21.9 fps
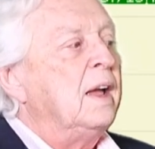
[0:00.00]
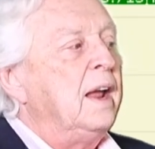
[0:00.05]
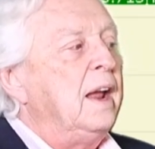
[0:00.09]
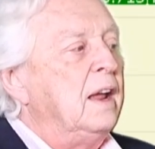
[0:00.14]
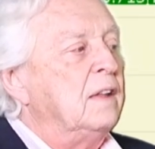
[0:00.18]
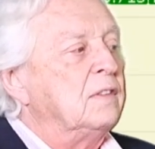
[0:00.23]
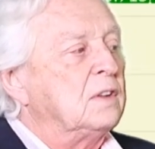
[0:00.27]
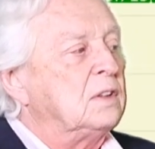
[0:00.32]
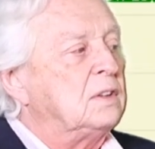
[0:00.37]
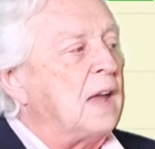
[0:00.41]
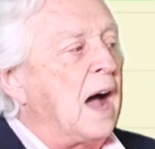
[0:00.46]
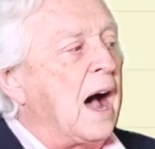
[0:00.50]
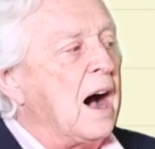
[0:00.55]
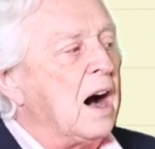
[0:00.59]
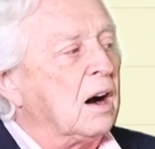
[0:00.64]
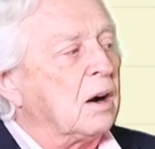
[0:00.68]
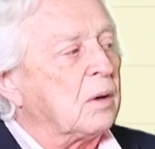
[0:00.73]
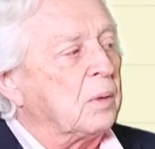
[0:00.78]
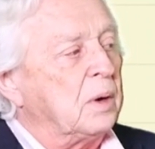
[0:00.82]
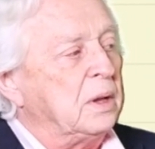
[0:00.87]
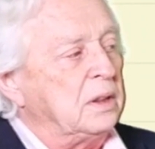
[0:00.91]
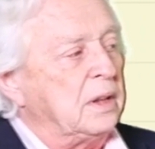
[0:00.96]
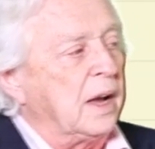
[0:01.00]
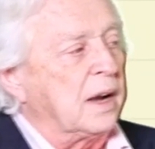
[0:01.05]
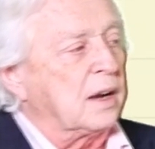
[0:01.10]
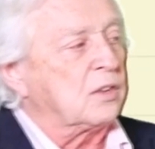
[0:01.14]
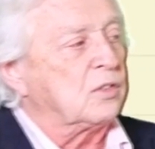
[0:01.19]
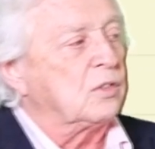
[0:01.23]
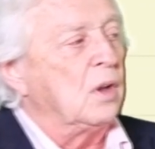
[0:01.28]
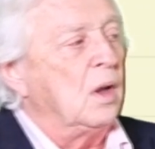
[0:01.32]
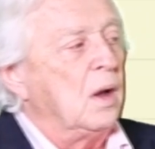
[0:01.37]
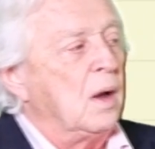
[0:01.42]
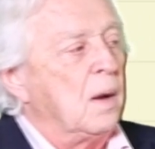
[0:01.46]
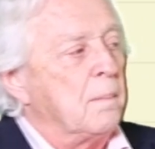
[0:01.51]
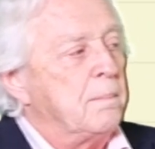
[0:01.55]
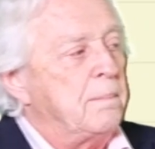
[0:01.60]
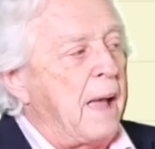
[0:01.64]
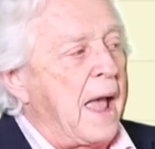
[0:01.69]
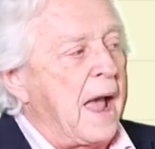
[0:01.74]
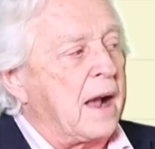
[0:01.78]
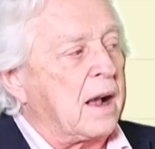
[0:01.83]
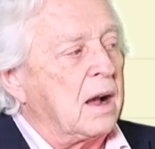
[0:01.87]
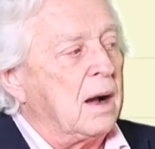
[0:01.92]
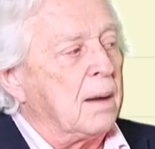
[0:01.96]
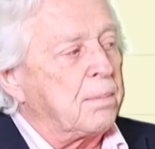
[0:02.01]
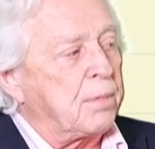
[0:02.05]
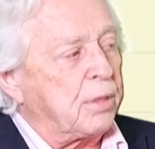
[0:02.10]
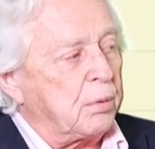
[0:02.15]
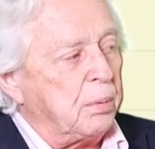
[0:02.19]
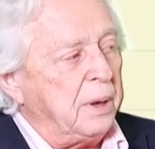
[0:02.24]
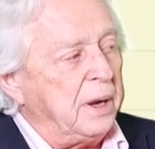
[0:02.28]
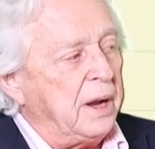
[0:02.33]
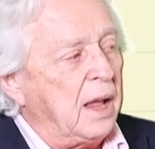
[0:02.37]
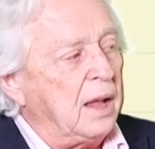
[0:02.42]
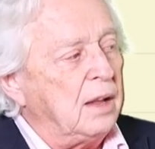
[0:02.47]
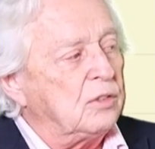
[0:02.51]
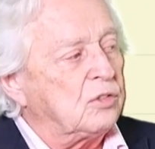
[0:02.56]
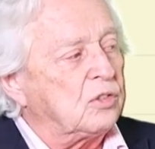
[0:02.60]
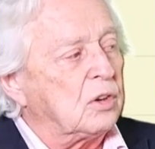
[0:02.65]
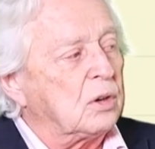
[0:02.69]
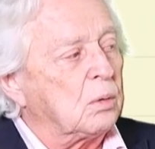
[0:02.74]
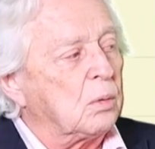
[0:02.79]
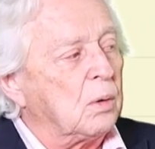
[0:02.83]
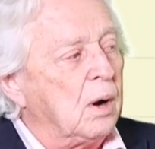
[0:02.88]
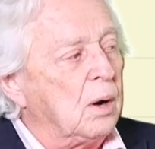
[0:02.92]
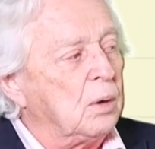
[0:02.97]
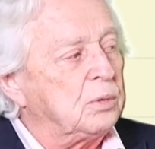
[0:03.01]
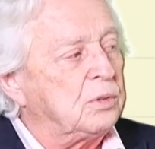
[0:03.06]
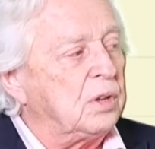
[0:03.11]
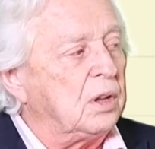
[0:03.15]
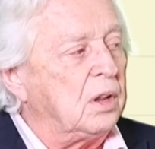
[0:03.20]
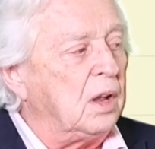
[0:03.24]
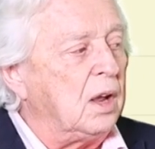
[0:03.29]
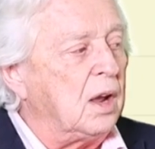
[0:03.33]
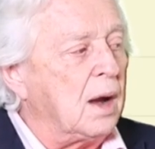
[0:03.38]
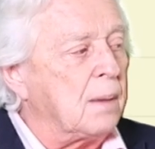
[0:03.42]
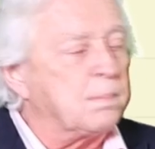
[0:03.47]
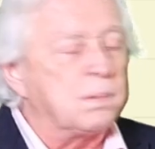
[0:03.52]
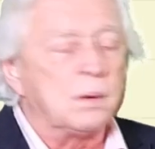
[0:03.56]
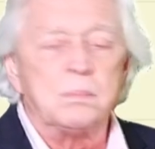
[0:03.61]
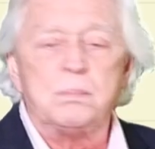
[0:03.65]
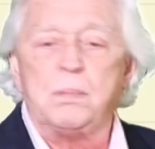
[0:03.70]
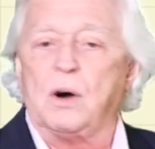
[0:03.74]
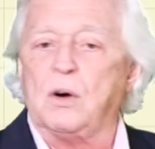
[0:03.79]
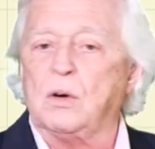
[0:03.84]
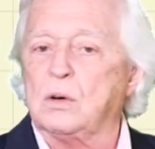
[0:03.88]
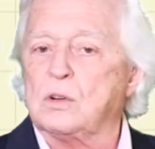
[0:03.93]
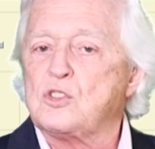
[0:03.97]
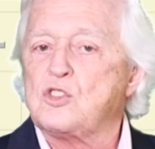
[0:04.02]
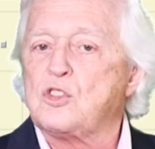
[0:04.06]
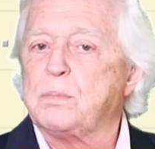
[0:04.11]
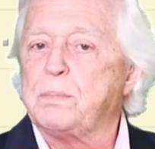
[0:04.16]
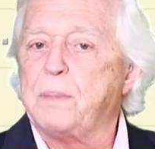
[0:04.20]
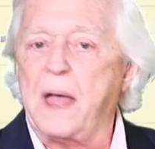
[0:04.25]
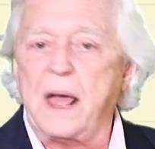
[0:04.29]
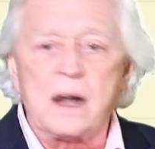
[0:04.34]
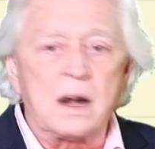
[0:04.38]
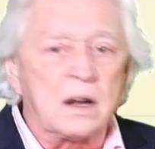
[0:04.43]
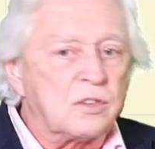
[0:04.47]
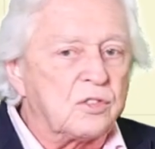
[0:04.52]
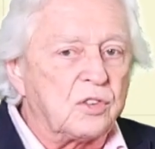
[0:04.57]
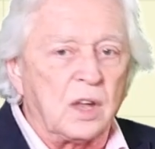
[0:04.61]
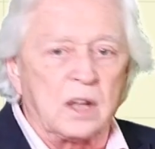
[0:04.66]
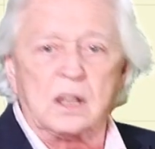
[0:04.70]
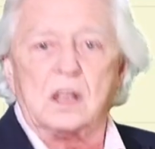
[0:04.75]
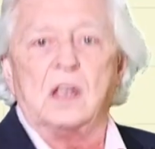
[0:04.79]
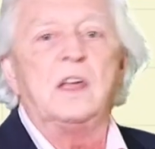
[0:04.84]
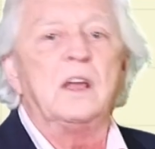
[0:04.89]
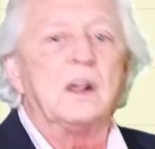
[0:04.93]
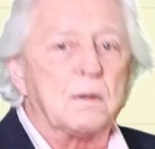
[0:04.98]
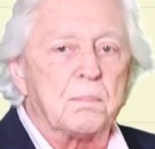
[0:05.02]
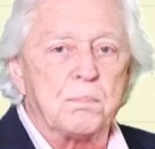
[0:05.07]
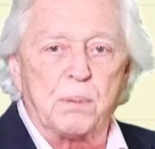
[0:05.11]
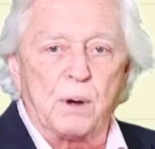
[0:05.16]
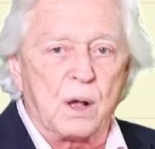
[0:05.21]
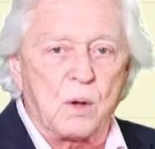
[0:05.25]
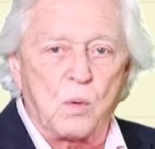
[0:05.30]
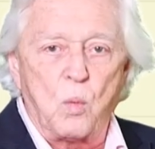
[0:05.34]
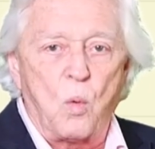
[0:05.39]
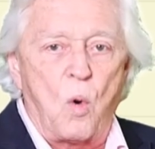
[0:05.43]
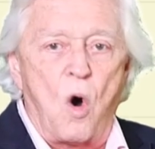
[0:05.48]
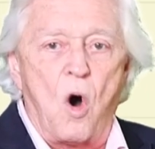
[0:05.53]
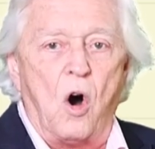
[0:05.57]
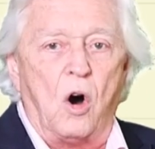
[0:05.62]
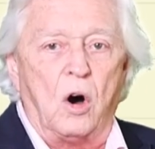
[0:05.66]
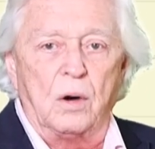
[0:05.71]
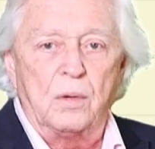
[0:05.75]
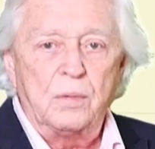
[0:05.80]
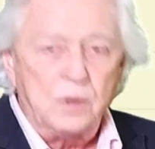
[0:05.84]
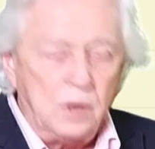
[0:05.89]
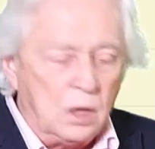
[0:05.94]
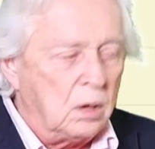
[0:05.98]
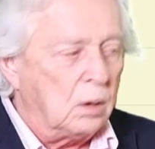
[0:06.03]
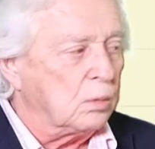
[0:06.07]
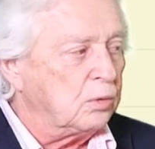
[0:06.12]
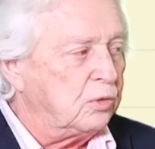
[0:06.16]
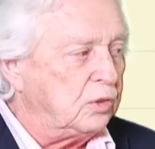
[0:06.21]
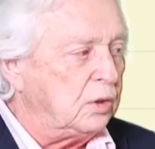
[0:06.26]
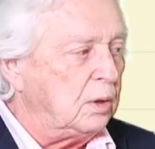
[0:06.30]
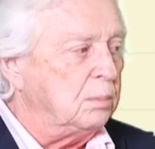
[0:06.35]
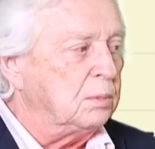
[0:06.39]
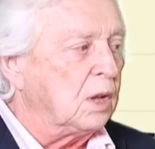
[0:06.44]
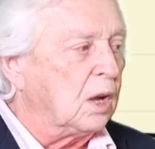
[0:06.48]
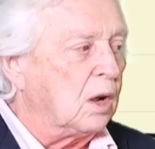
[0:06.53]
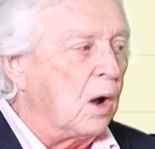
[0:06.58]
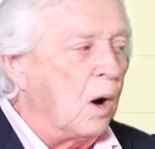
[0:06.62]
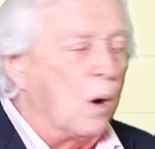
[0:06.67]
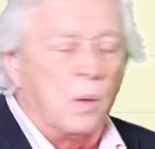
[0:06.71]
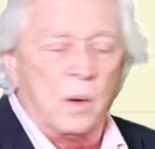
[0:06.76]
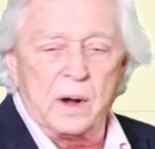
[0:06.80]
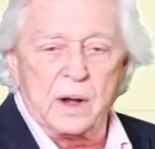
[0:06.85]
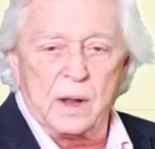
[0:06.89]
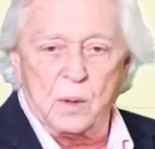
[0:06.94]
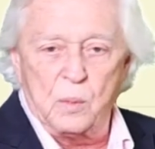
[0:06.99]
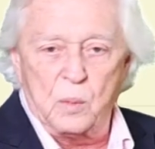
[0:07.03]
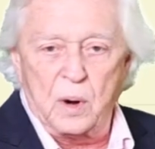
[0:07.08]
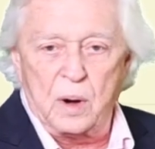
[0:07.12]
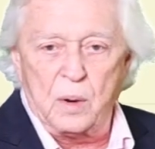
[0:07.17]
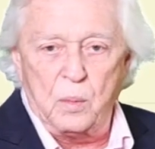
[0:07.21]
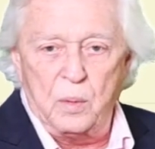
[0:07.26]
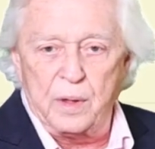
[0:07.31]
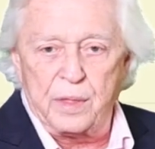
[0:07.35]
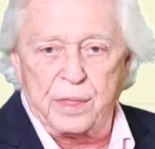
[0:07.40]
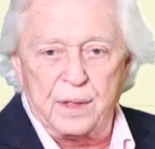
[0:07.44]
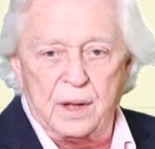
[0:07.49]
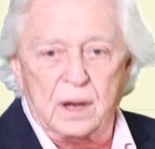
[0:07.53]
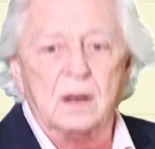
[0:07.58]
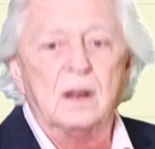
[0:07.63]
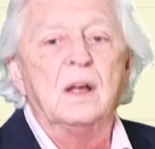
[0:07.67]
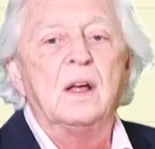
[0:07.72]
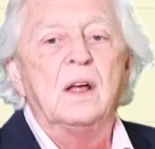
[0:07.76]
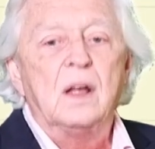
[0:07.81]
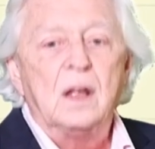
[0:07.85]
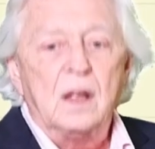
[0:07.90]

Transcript: In the dollar index, back up 3 days in a row to the upper Bollinger Band, and it's like you hit a brick wall. You don't seem to go anywhere with it.